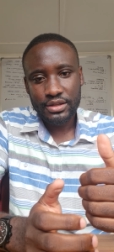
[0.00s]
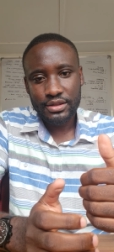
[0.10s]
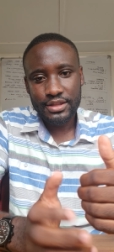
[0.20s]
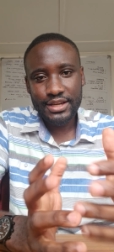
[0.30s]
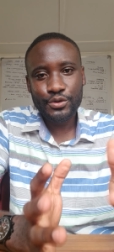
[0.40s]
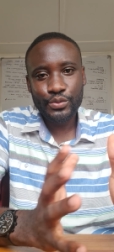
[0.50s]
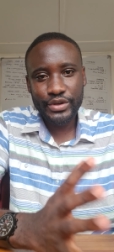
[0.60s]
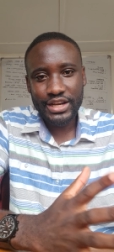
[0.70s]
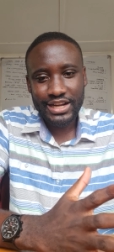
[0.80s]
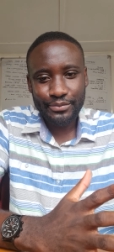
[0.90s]
there will
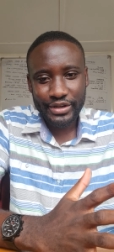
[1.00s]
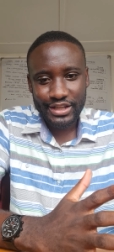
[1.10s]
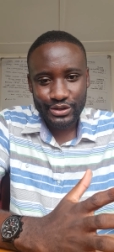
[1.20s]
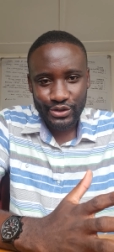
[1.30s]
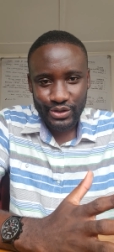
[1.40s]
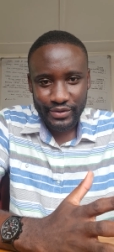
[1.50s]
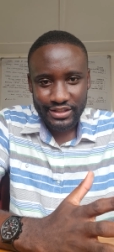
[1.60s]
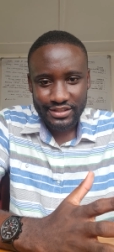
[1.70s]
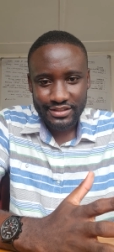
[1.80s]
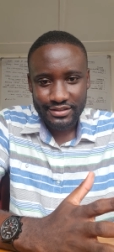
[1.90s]
be accompanying
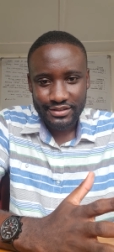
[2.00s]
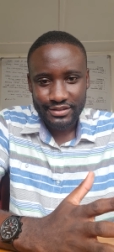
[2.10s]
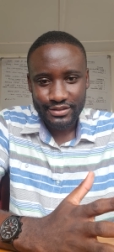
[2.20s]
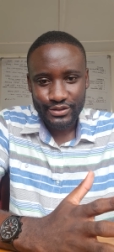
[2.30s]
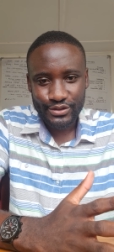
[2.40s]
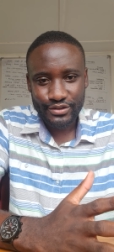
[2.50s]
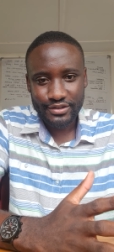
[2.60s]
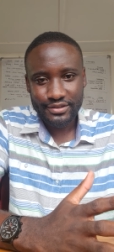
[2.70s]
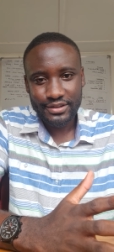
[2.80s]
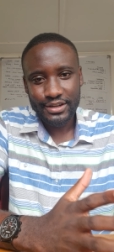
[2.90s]
documents.
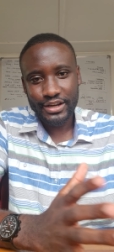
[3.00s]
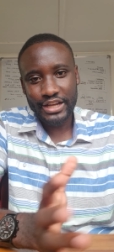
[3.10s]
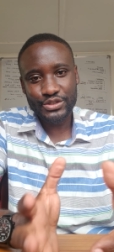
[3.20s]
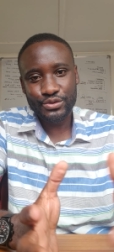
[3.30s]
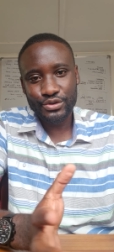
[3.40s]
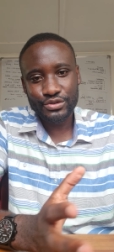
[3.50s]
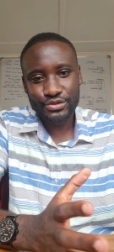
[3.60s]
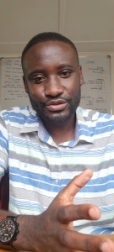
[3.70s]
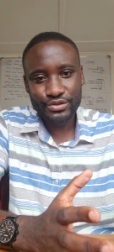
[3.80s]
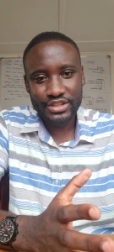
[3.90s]
As you look to
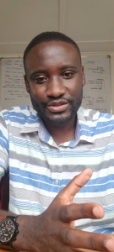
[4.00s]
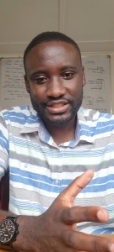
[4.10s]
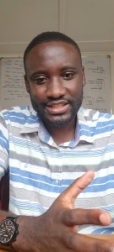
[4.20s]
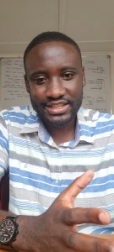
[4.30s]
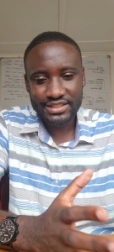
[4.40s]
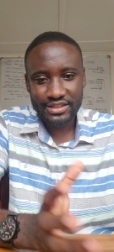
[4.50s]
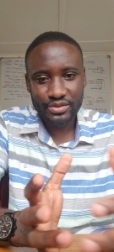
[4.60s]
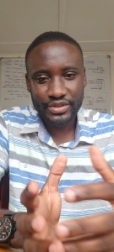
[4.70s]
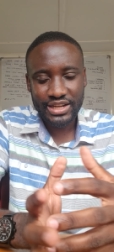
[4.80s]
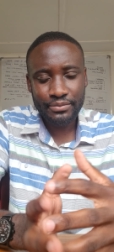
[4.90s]
do the transaction, there will
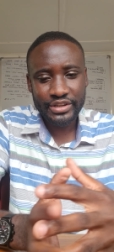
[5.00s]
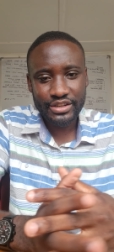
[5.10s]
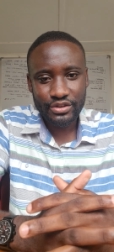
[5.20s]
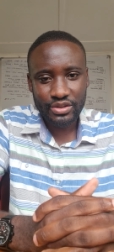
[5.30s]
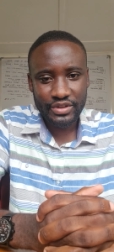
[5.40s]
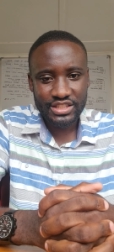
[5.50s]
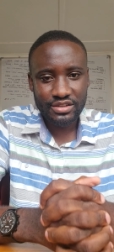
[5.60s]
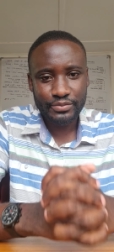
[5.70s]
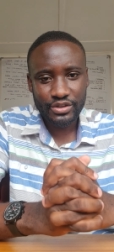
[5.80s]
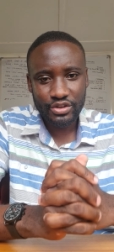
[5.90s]
be accompanying documents. There
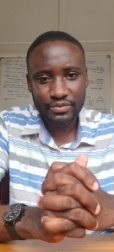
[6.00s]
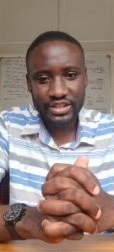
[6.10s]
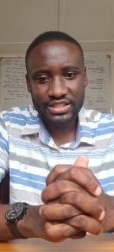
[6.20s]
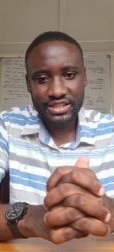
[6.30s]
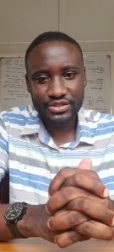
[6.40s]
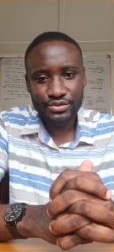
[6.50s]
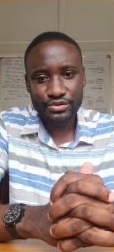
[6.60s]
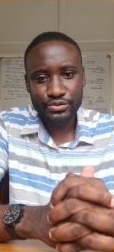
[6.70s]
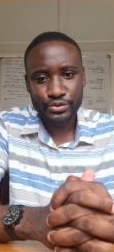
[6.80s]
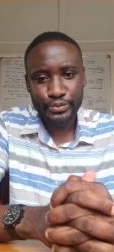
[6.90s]
will be documents that you
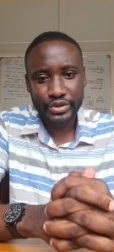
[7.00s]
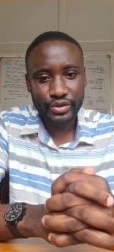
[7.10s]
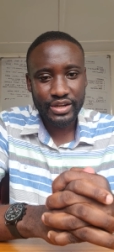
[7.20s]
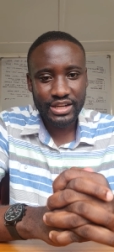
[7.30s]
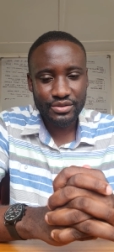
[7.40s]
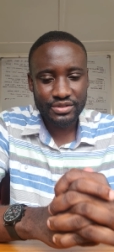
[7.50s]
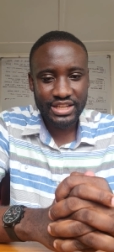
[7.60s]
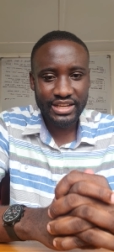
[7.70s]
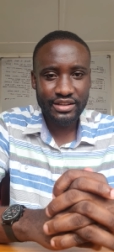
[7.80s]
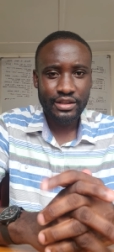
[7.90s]
would be required to
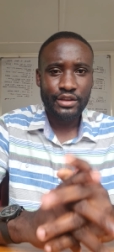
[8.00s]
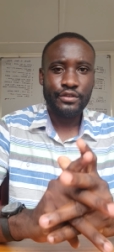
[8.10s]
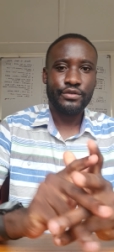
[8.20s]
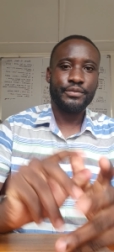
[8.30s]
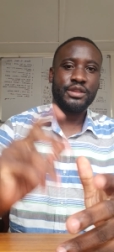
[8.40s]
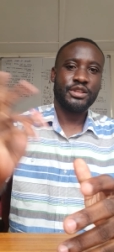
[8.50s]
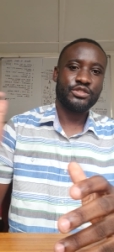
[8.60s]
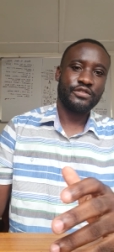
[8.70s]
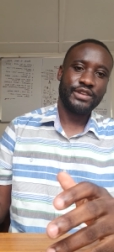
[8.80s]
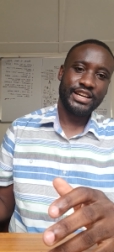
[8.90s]
sign from the
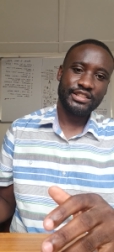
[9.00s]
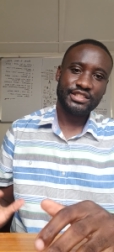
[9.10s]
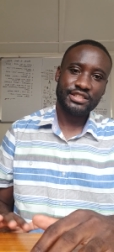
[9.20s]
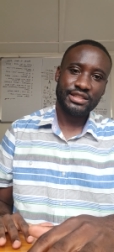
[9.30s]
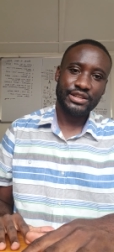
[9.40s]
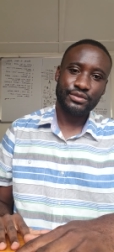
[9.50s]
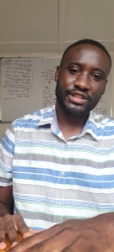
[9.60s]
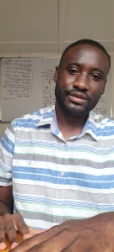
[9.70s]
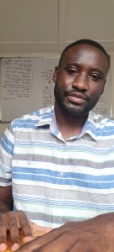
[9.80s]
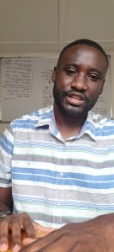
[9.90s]
Ministry of Lands that will
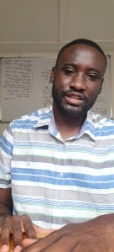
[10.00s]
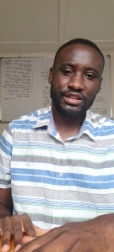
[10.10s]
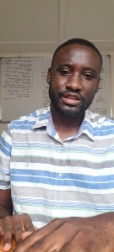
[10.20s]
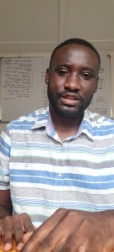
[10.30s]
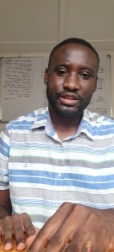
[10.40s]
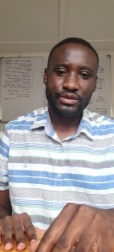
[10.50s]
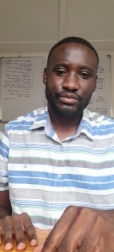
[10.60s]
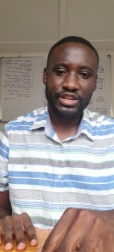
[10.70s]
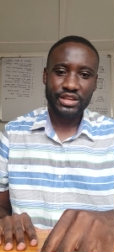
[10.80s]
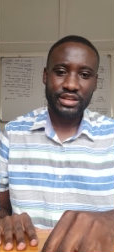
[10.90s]
then be
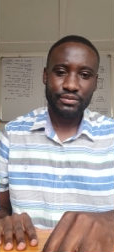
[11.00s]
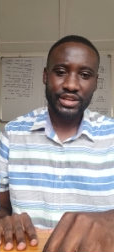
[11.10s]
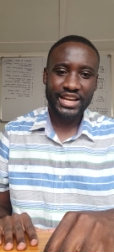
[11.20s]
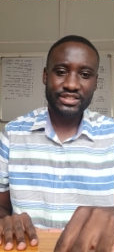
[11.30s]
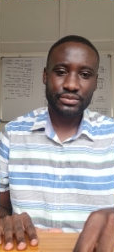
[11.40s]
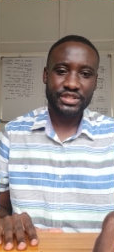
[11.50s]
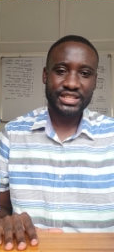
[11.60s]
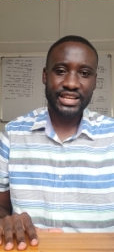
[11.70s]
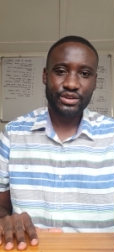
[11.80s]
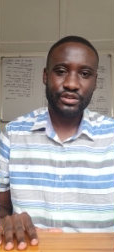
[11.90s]
asked to be
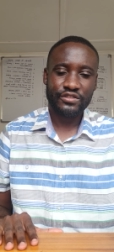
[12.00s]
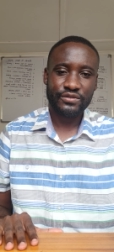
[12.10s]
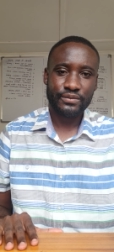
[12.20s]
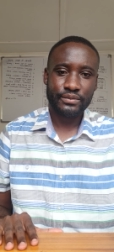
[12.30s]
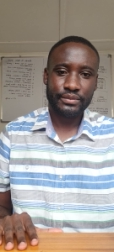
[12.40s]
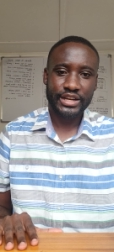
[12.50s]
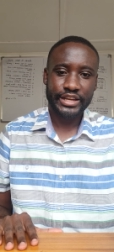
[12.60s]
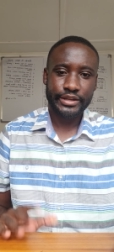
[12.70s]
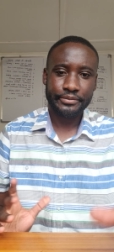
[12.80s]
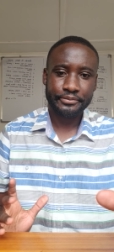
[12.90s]
signed off
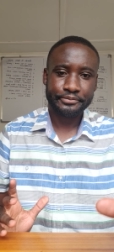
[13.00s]
by